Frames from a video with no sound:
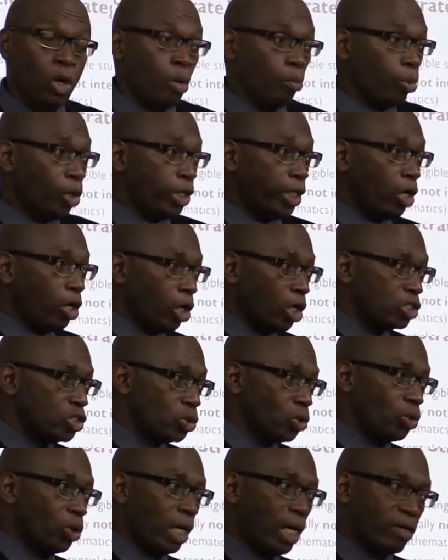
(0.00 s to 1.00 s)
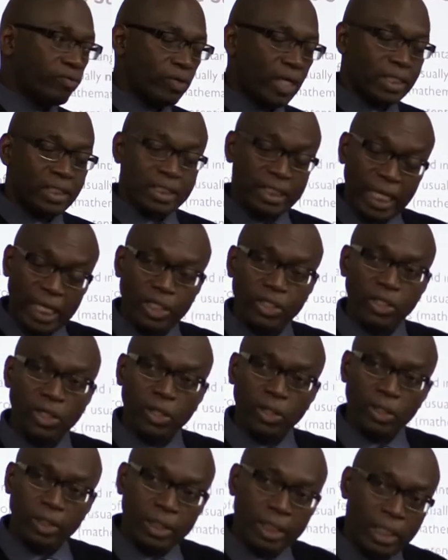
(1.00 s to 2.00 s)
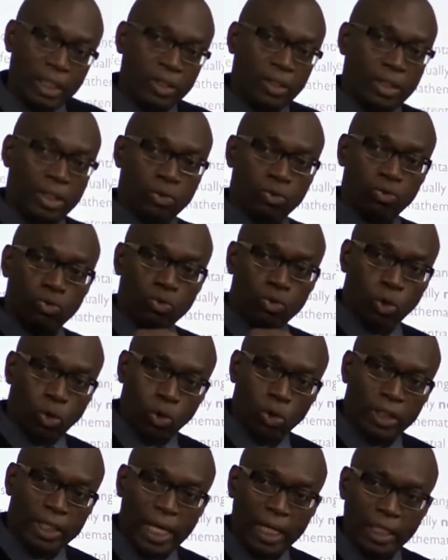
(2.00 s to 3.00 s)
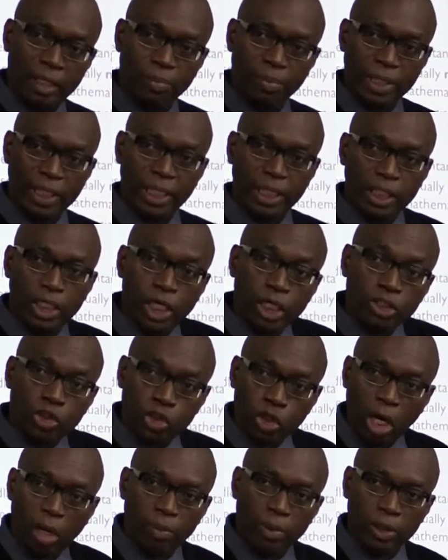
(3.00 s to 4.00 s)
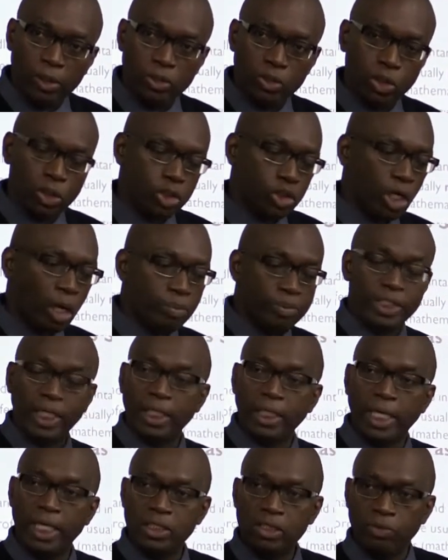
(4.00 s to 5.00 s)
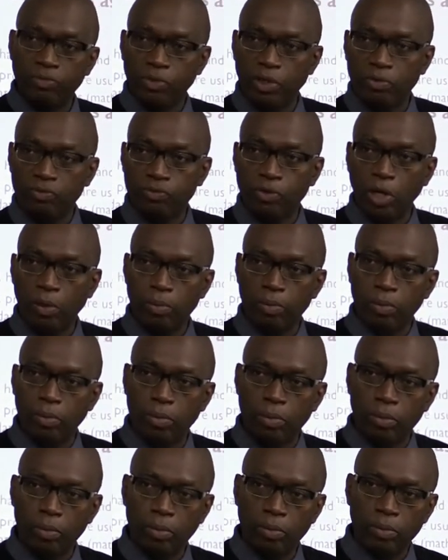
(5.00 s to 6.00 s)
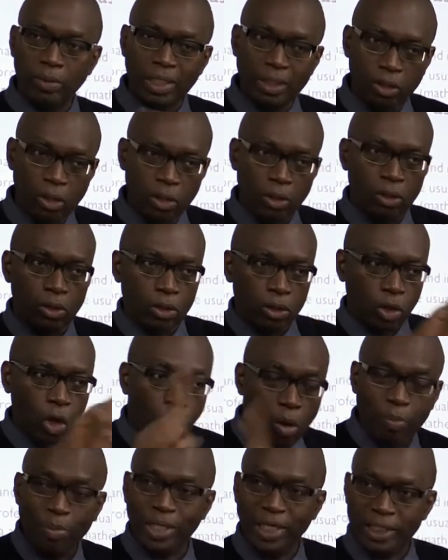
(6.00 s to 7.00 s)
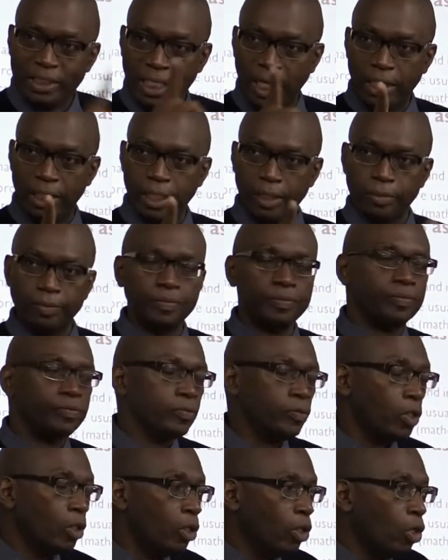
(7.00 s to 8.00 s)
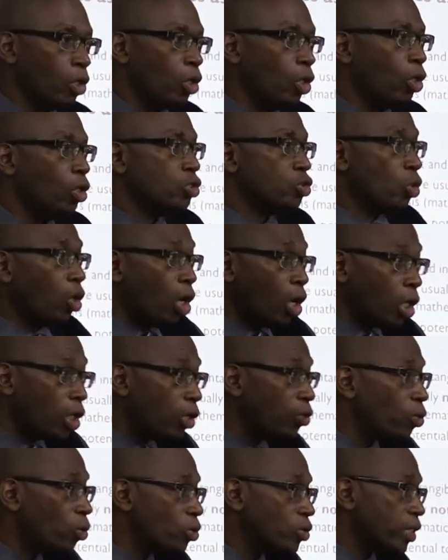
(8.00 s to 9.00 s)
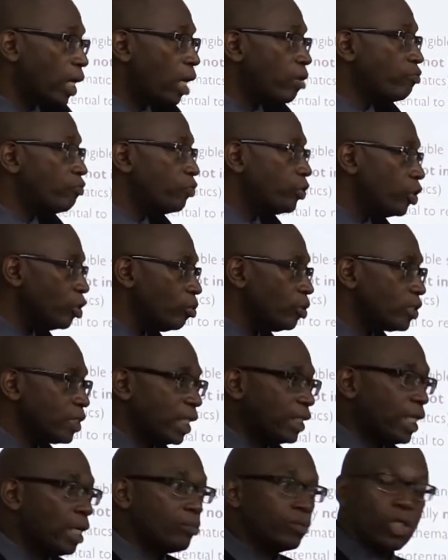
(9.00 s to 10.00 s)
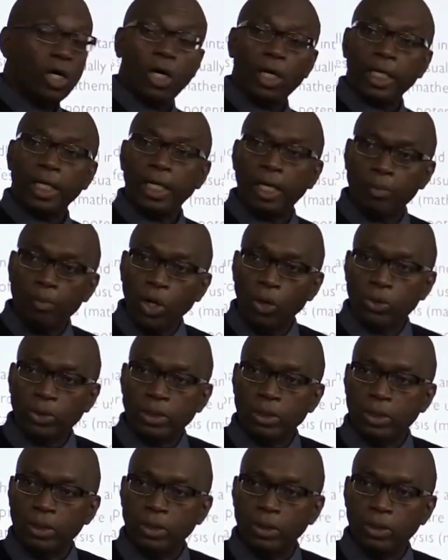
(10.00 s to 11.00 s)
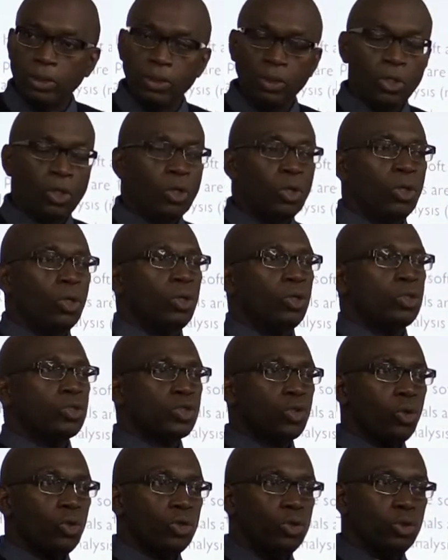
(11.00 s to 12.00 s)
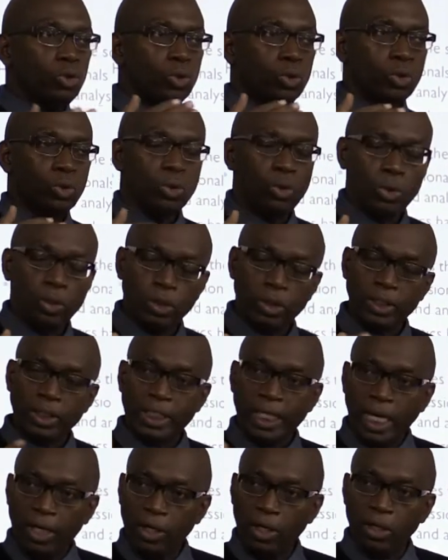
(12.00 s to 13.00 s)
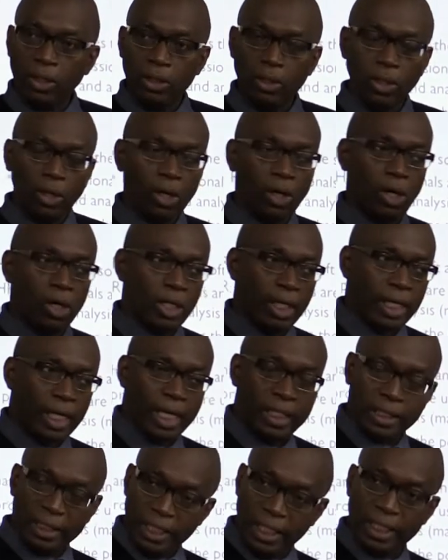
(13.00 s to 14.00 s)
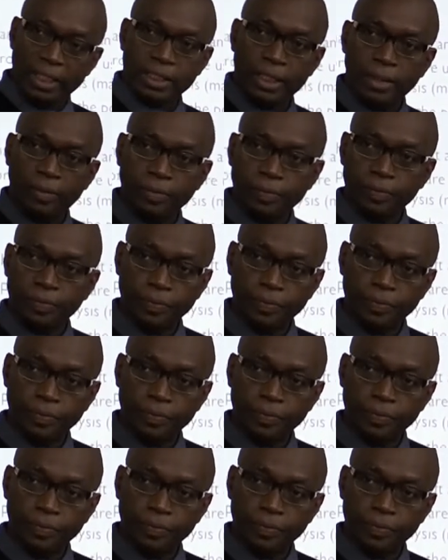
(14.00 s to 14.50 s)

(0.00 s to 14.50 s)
But they also have a tenure in the role that they play, in their job. So job tenure is different from the company tenure. So all of those are variables that I'm talking about. So you gather all of that data.